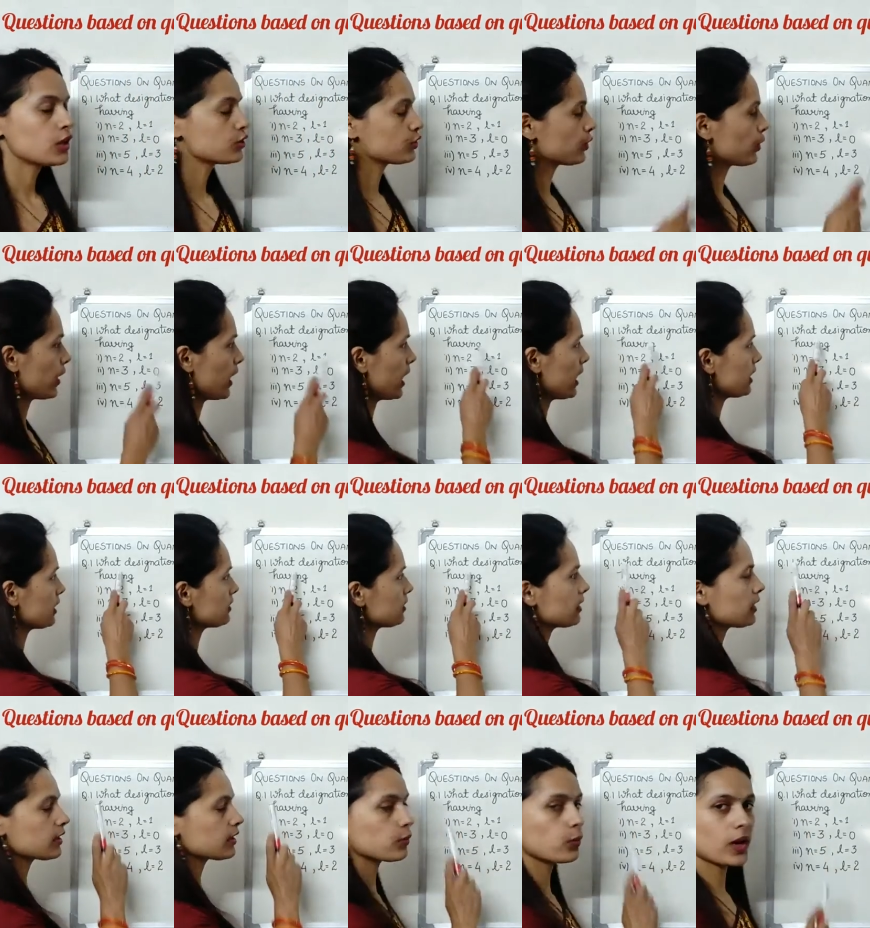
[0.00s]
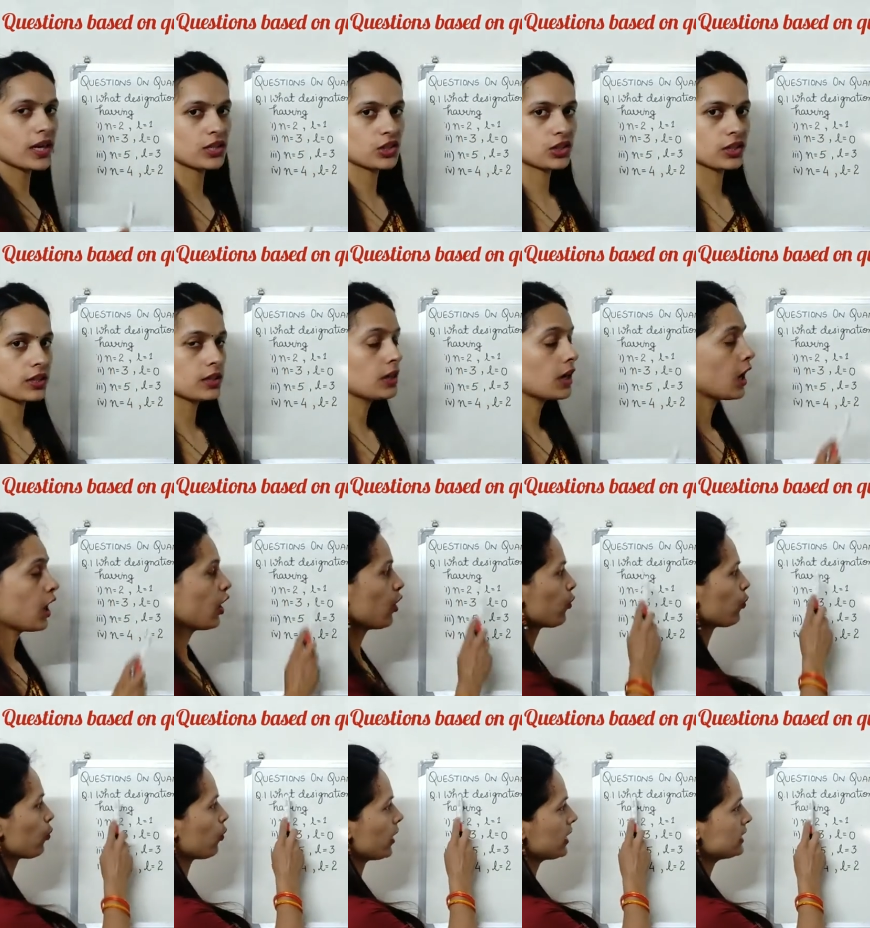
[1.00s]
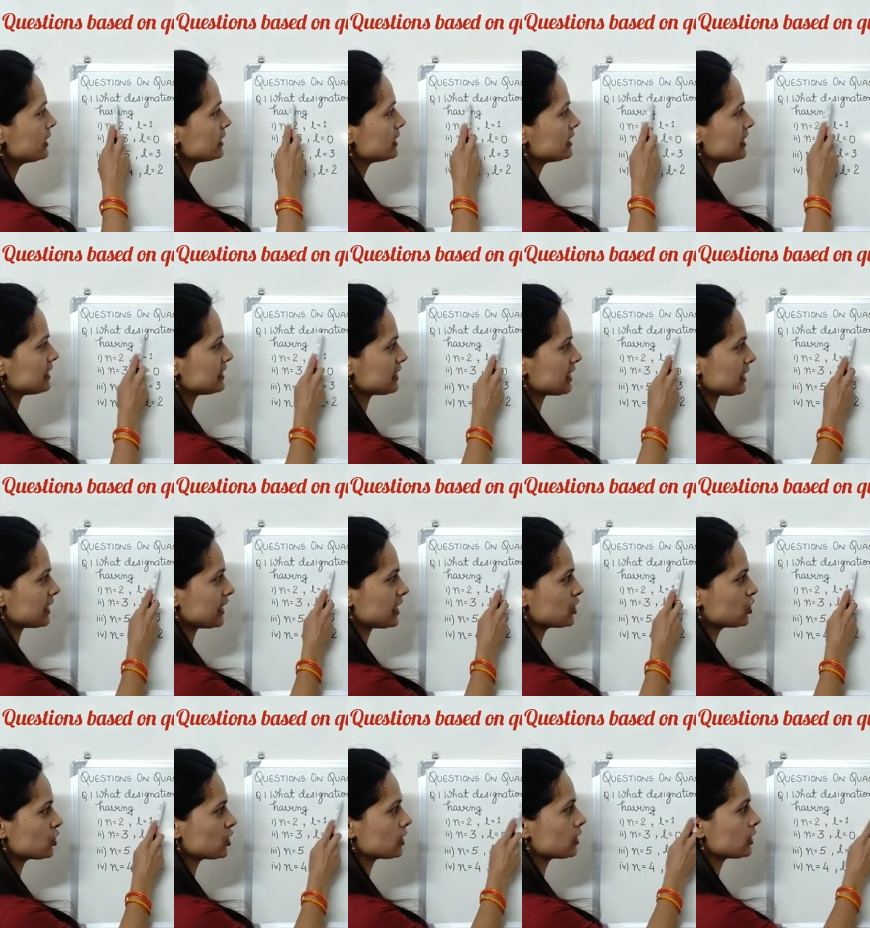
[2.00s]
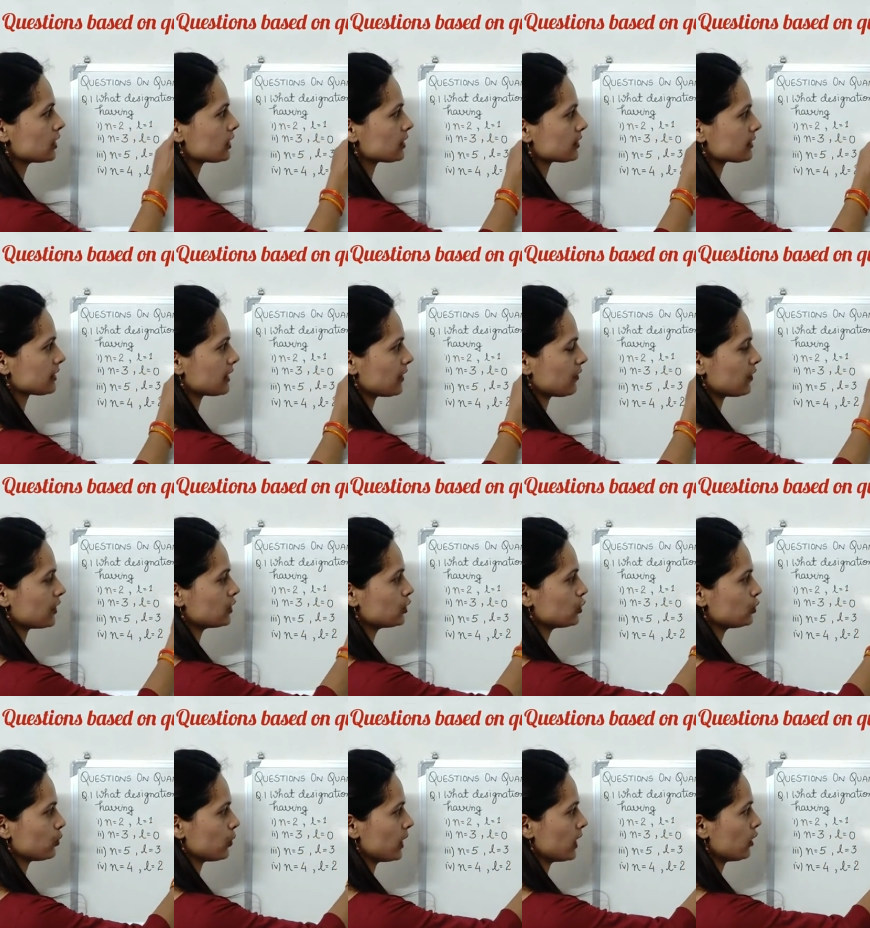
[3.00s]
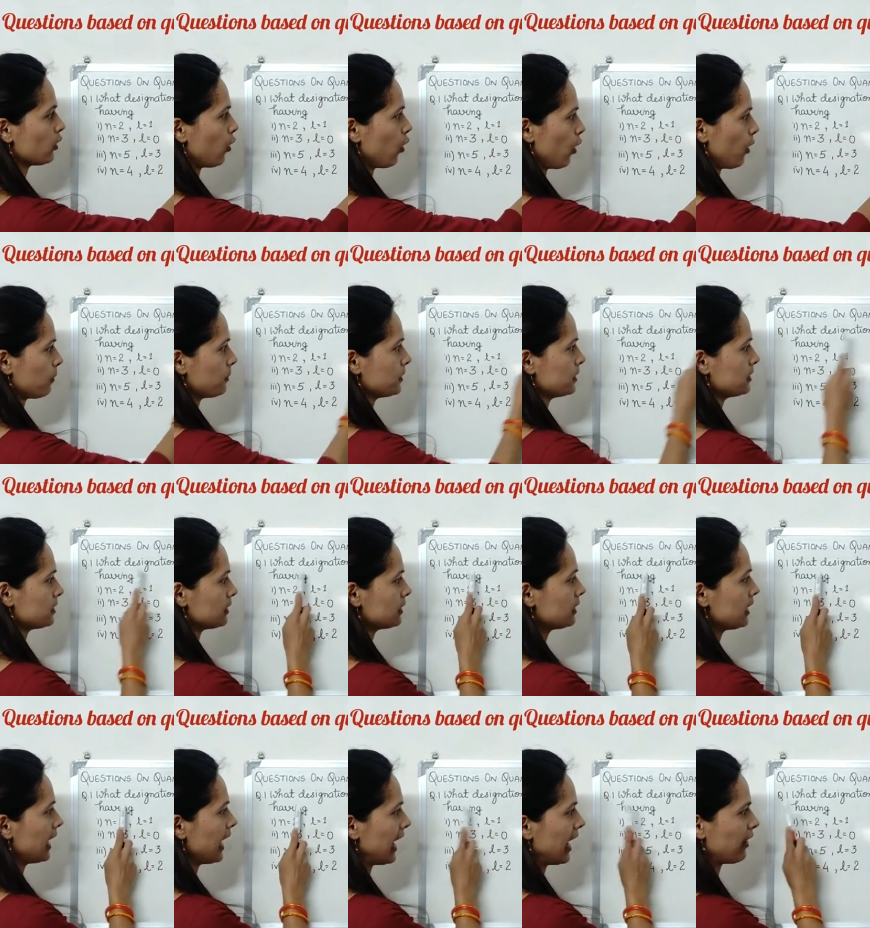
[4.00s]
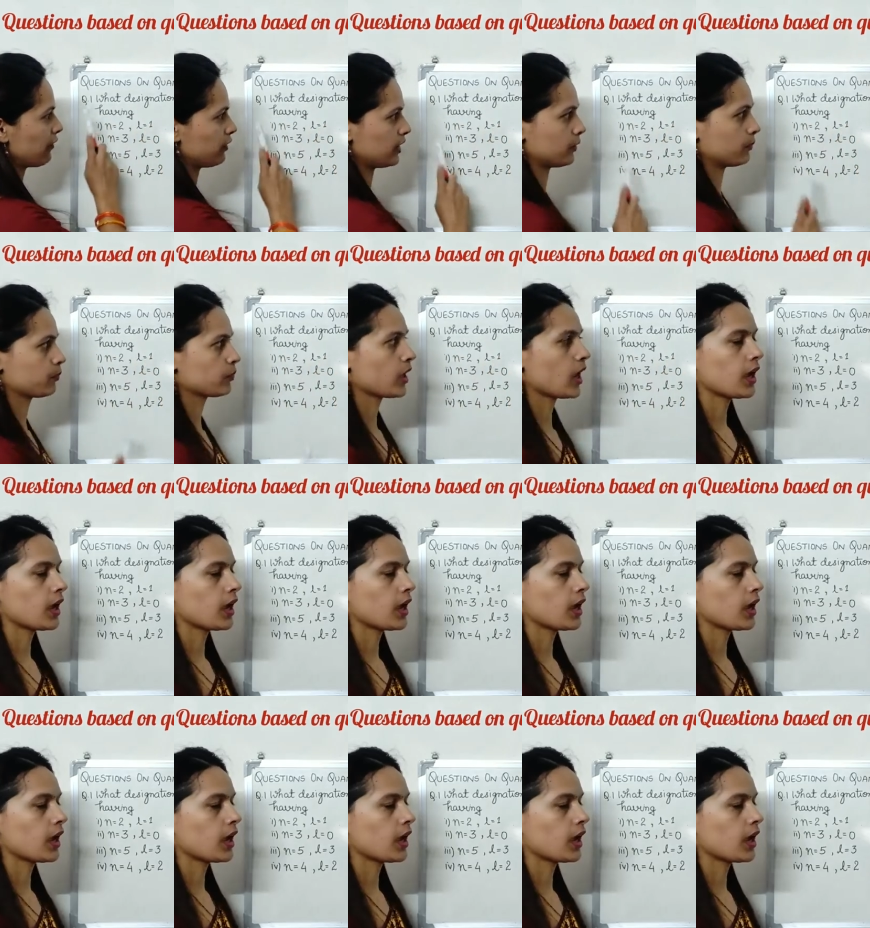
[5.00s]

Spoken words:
So here is our question. What designation is given to an orbital having?